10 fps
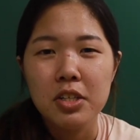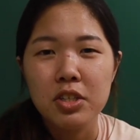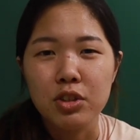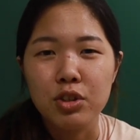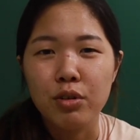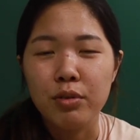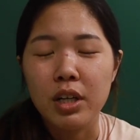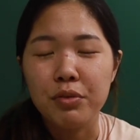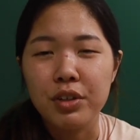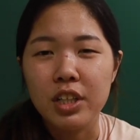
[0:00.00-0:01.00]
So
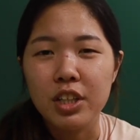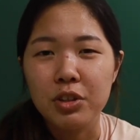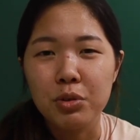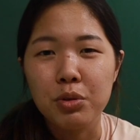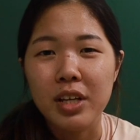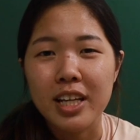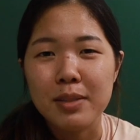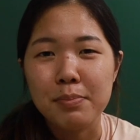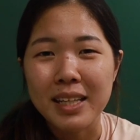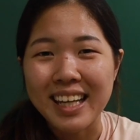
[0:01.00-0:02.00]
without further ado,
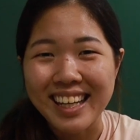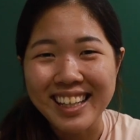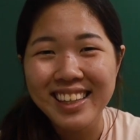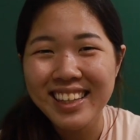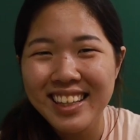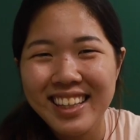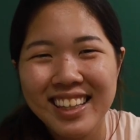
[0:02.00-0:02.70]
let's begin.